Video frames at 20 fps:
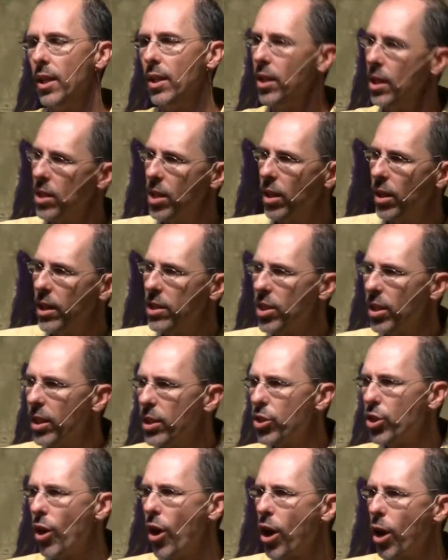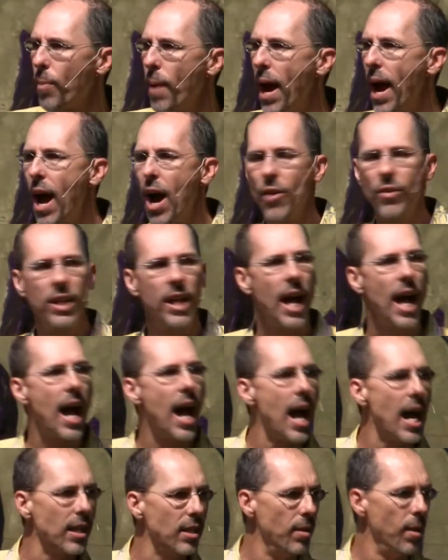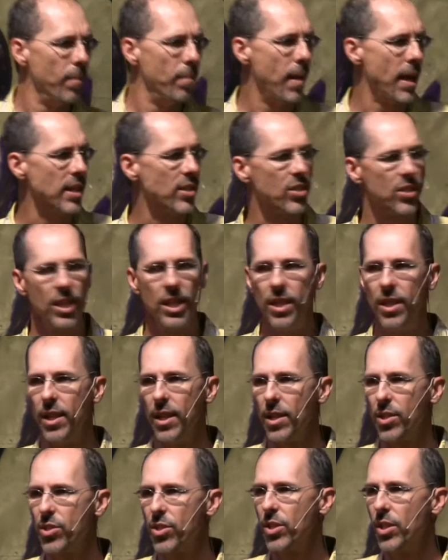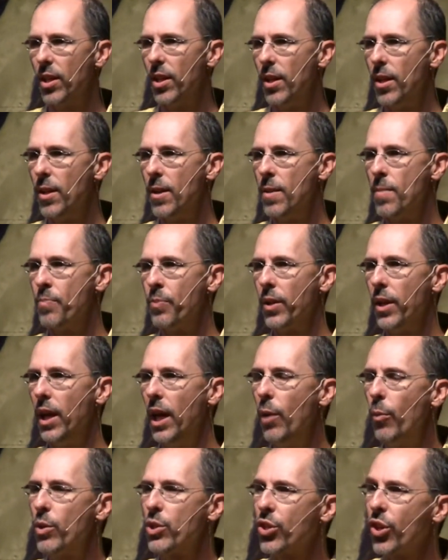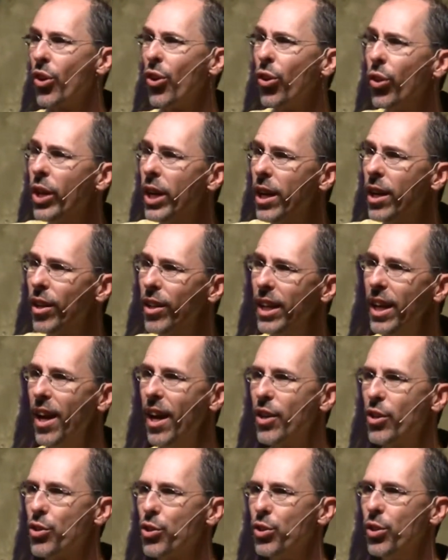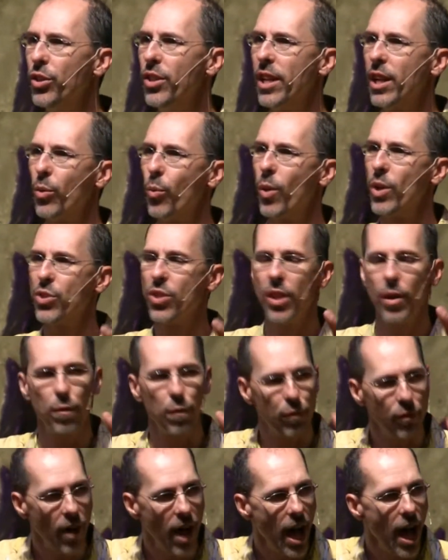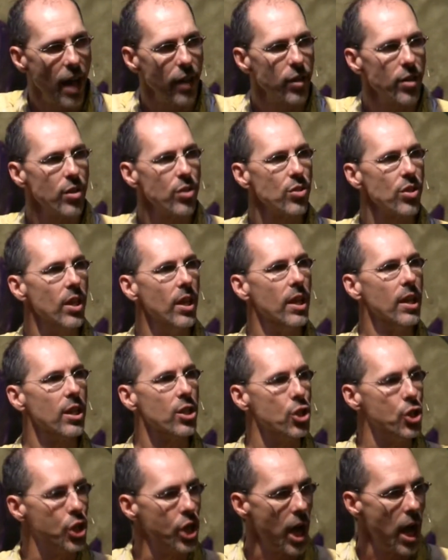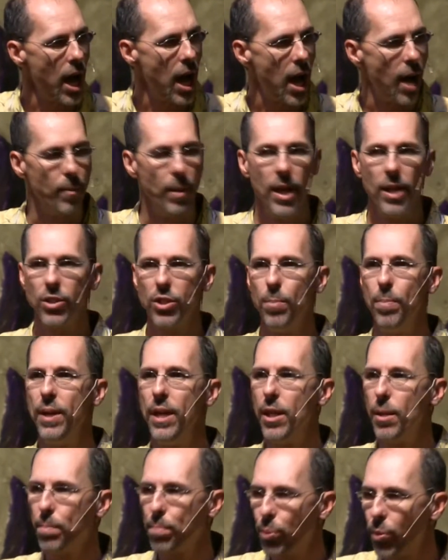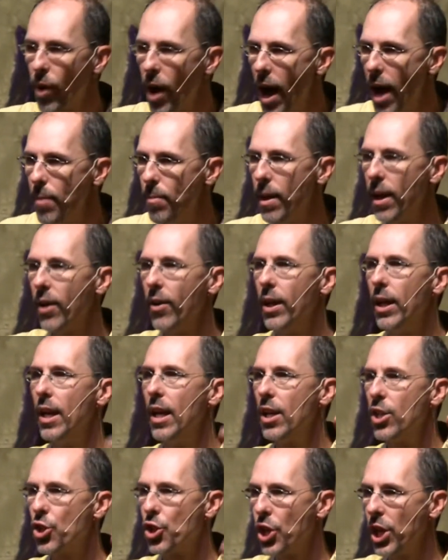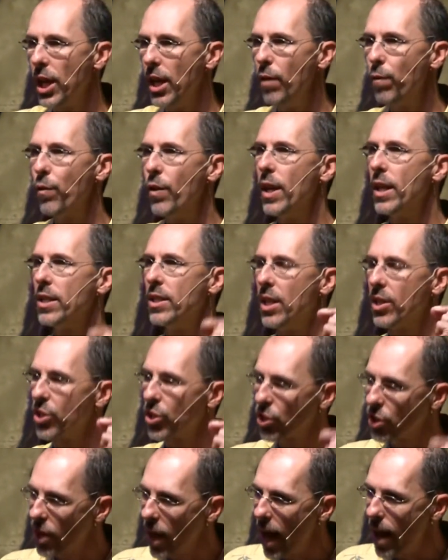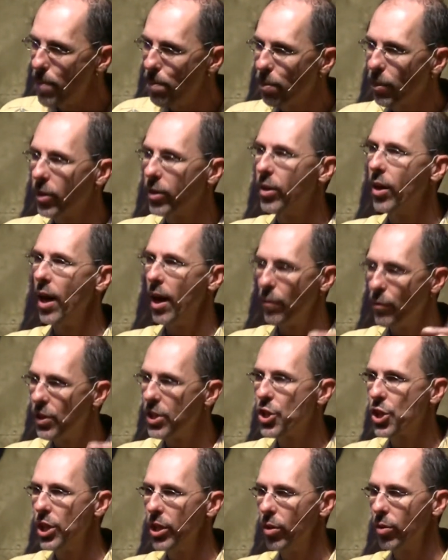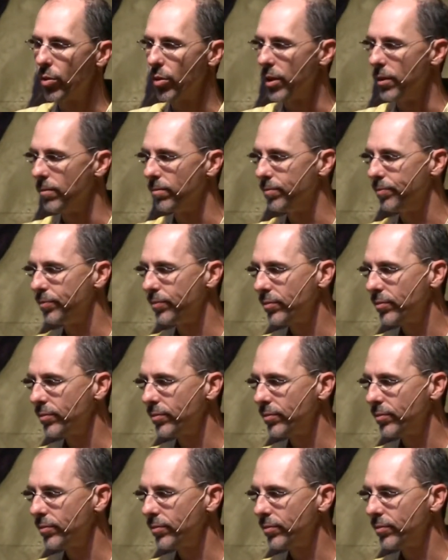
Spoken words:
Let's talk about how God may see this. It was clearly understood that it was the father's job to be the primary chief discipler of the children.